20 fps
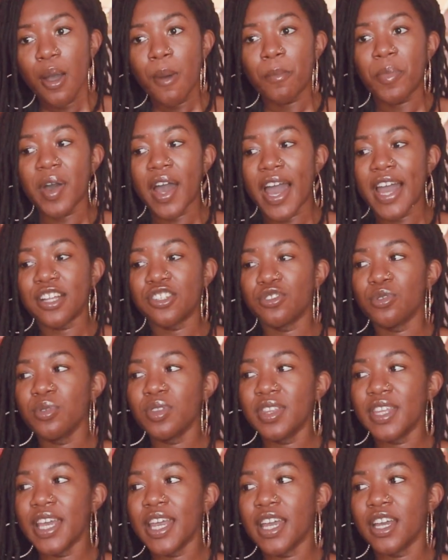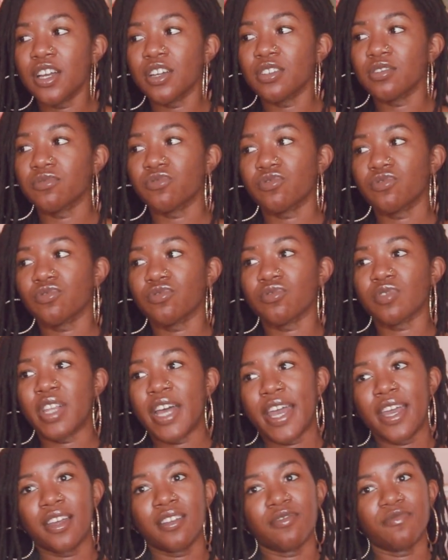But I do think
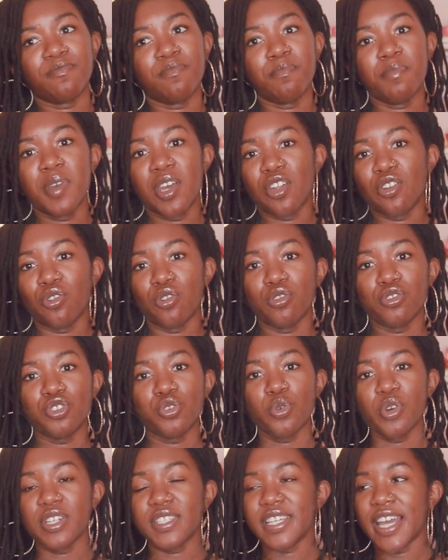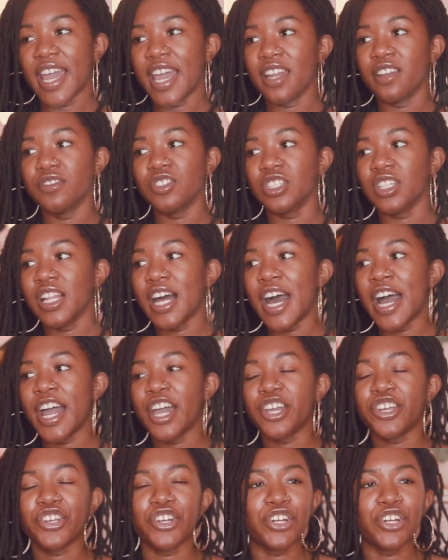like middle towards the end of July,